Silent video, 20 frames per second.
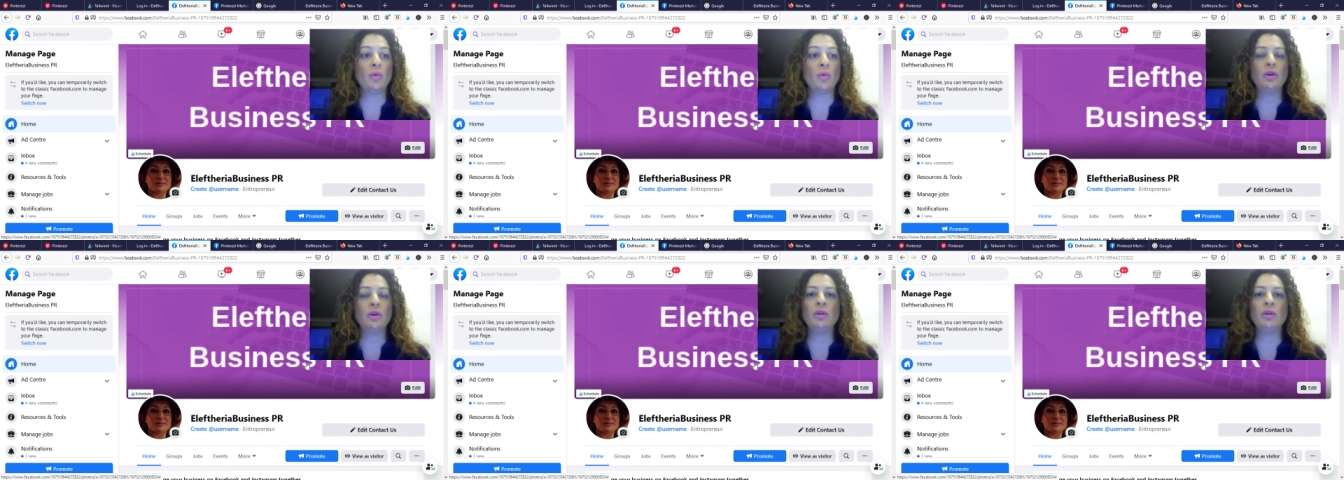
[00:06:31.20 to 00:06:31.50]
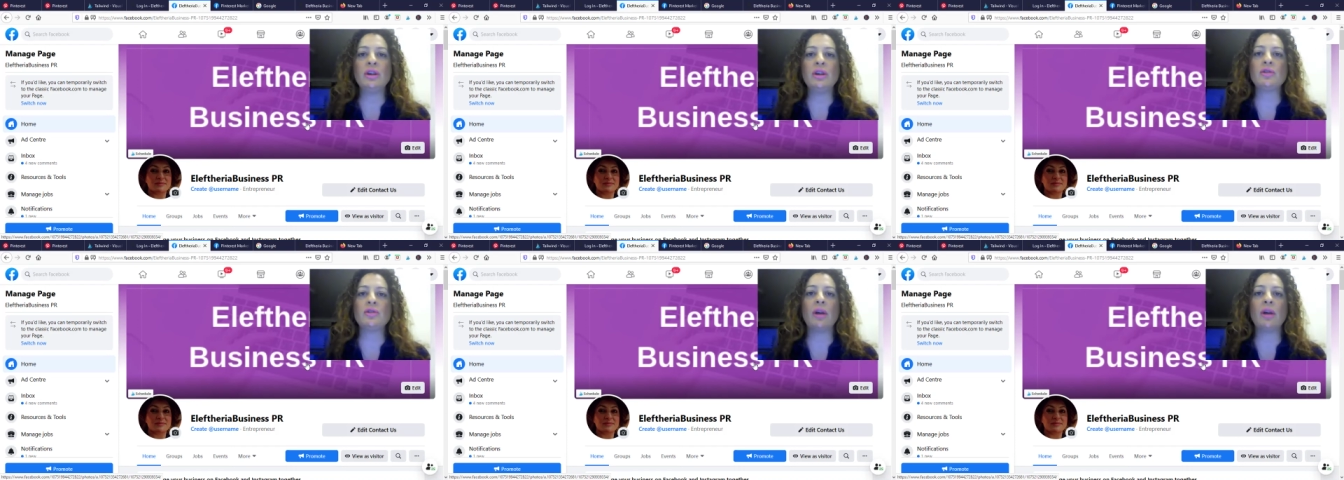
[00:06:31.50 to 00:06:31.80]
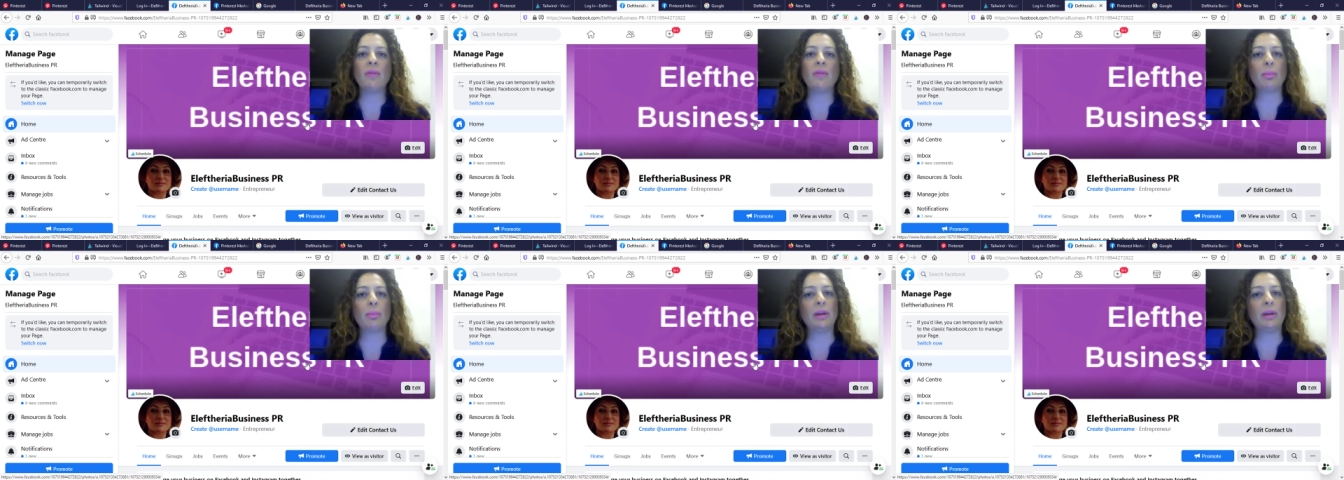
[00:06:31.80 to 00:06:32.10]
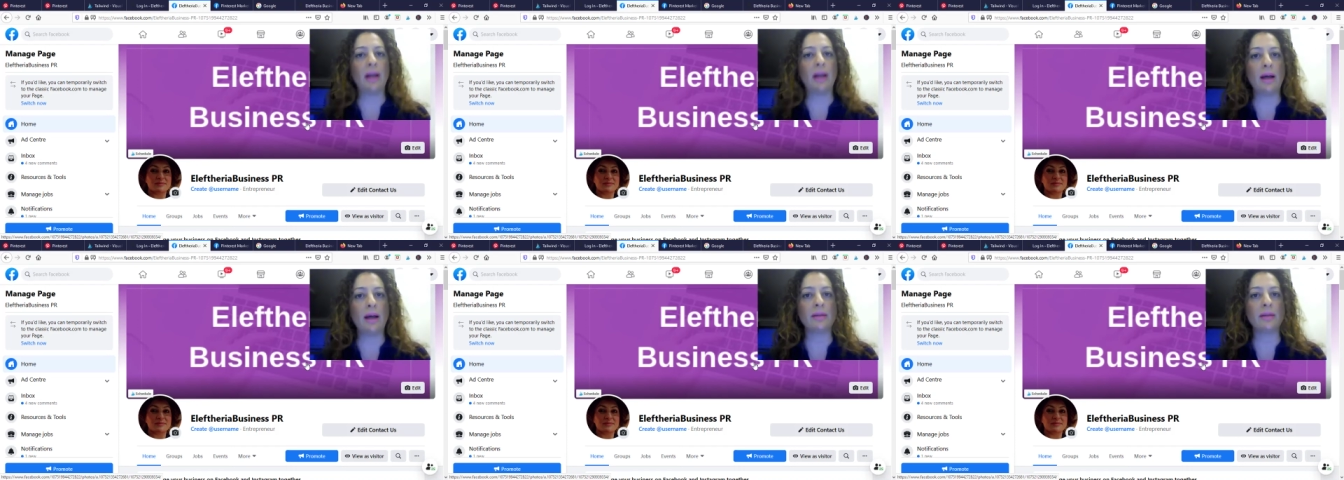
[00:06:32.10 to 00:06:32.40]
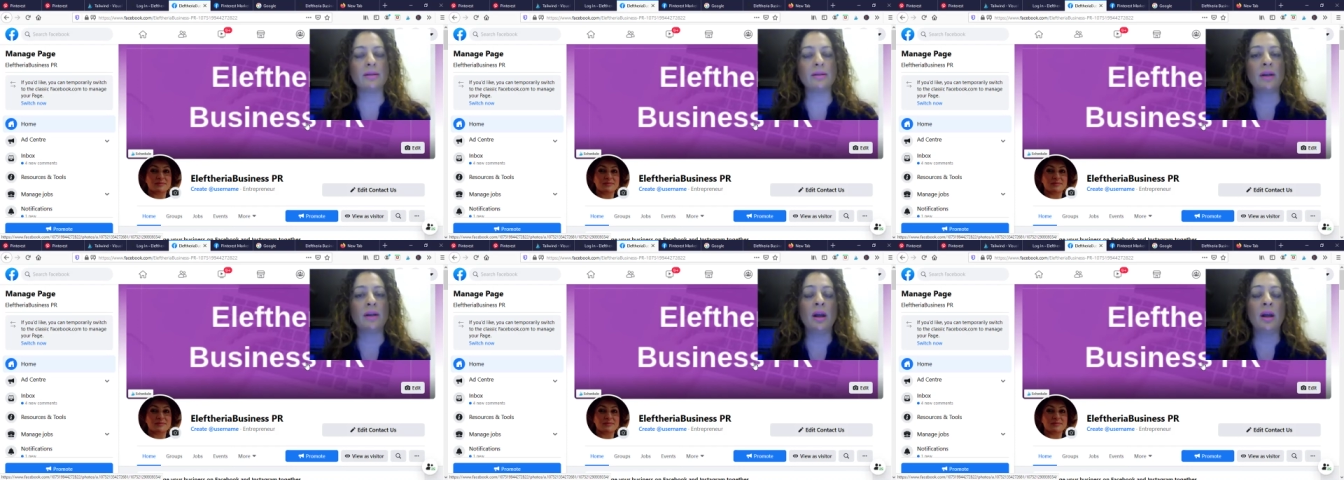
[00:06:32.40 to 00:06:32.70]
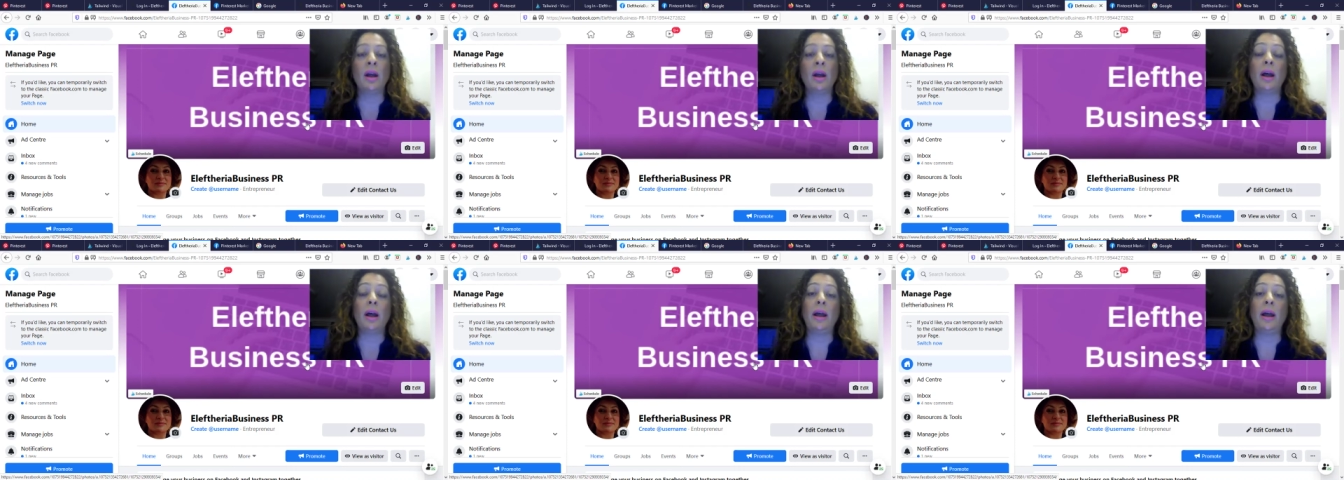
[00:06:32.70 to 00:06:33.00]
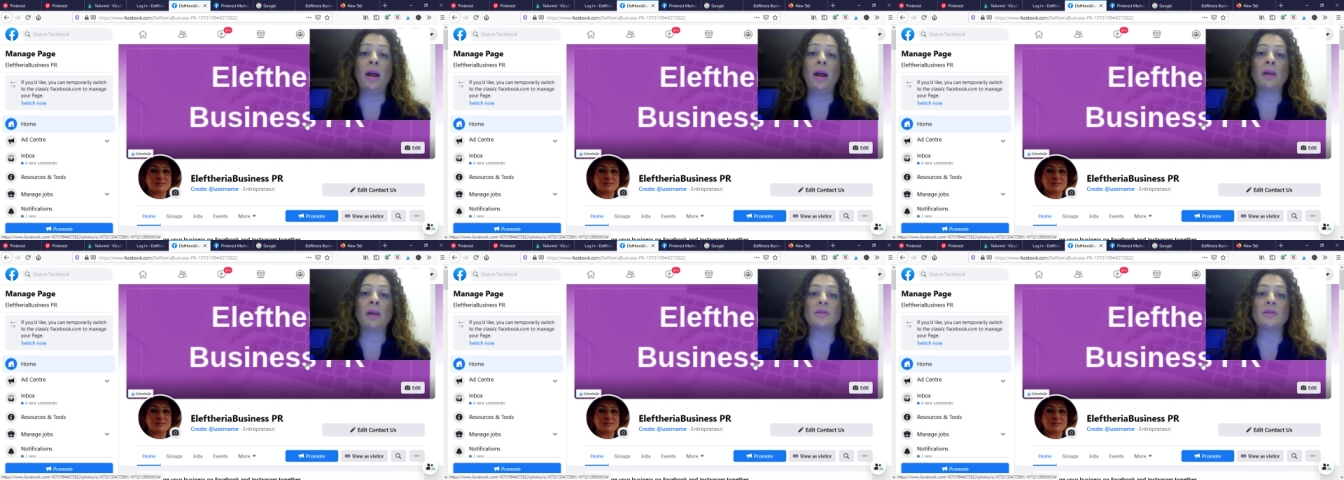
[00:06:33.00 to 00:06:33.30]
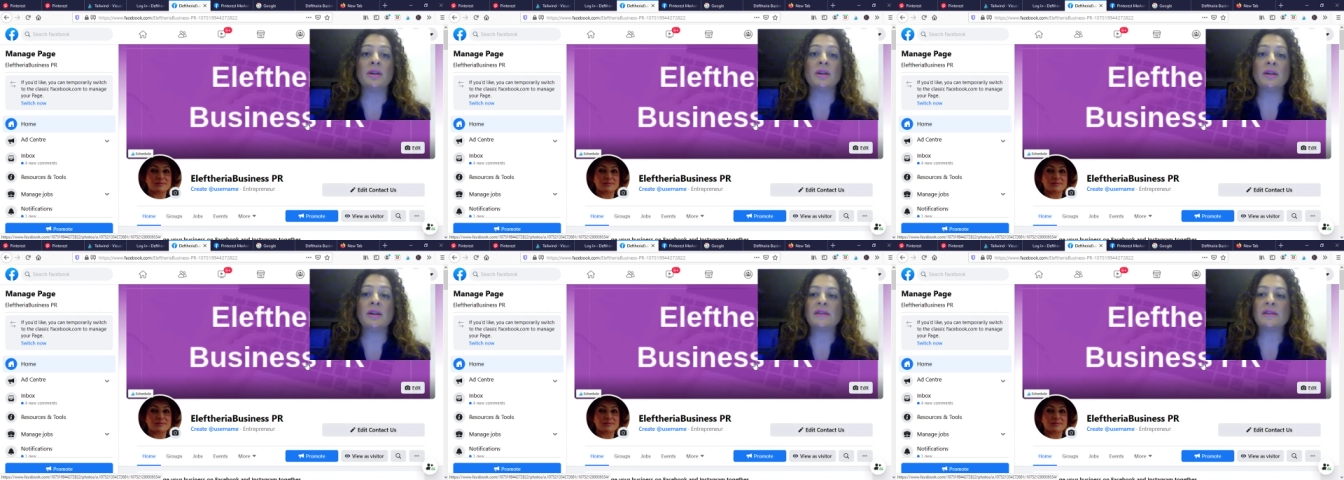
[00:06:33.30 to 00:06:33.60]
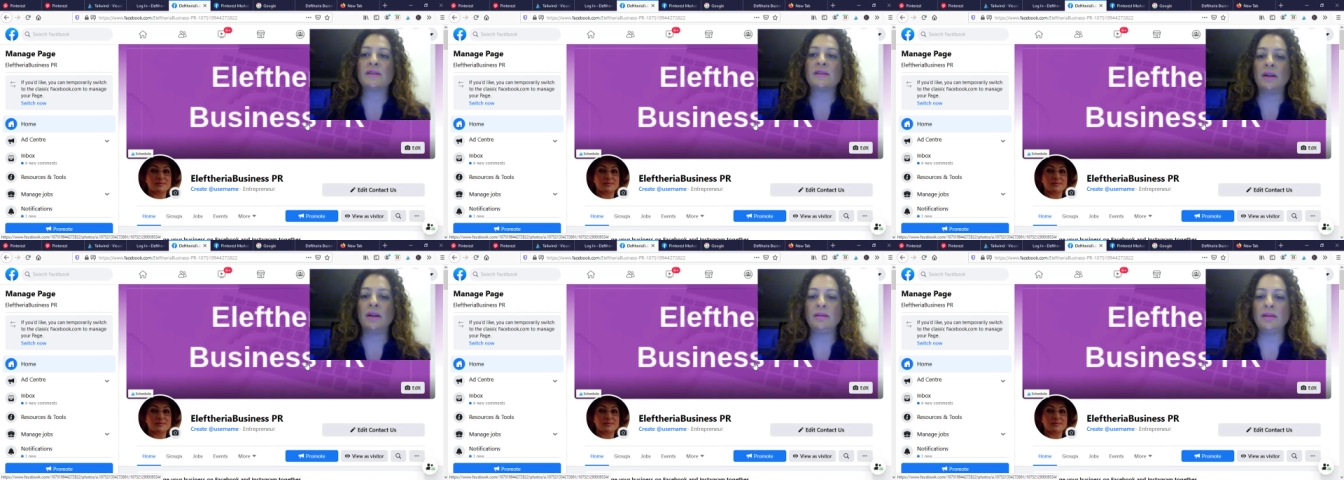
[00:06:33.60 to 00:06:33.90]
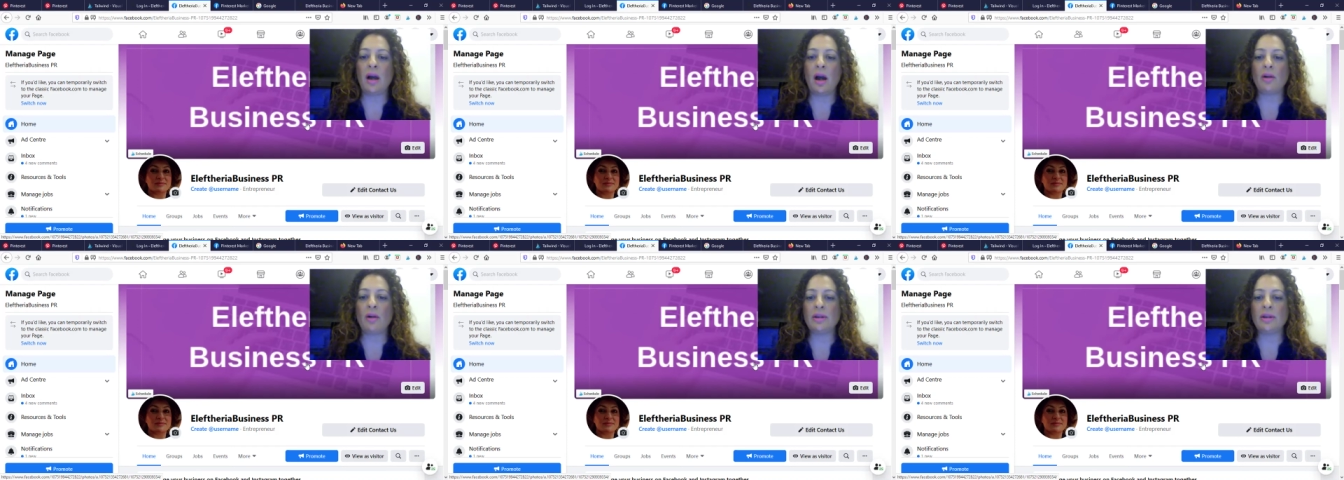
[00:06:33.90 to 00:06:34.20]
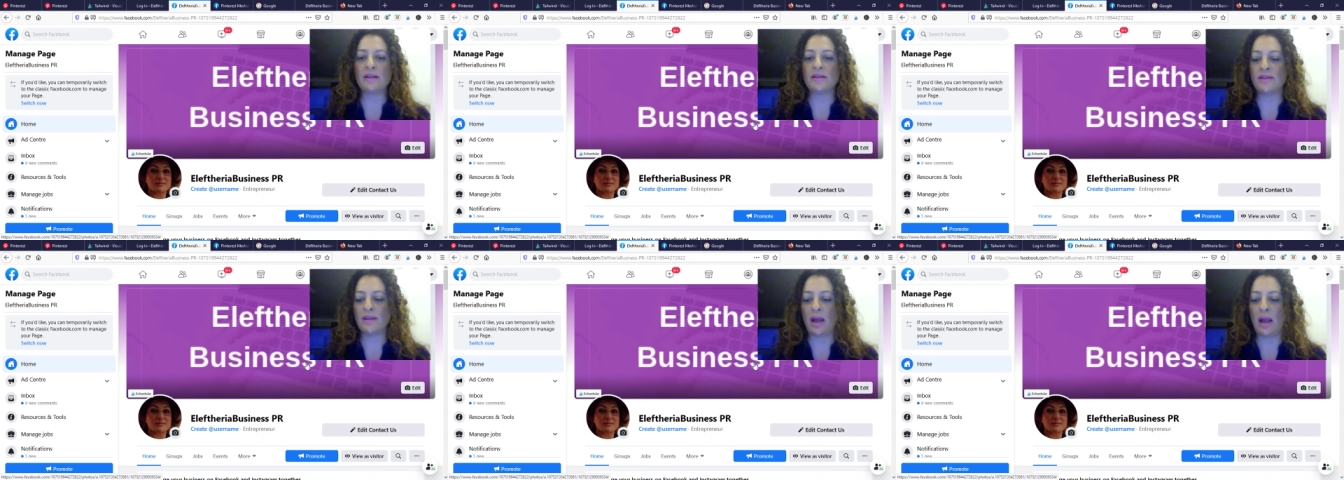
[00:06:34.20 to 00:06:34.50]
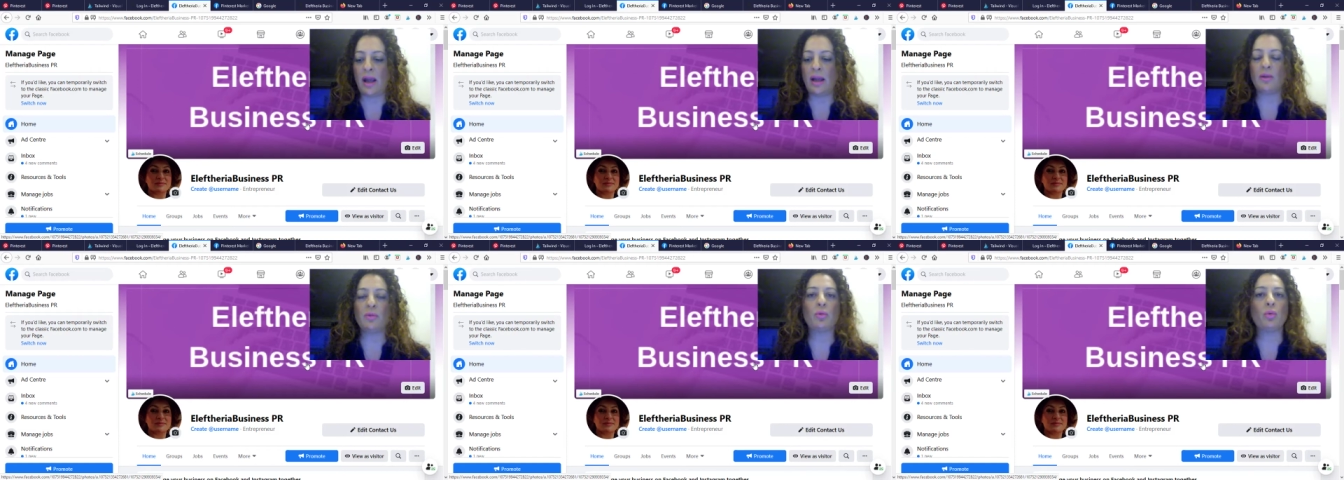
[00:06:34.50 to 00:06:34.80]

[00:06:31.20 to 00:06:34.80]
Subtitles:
need to have a plan and sit down and say,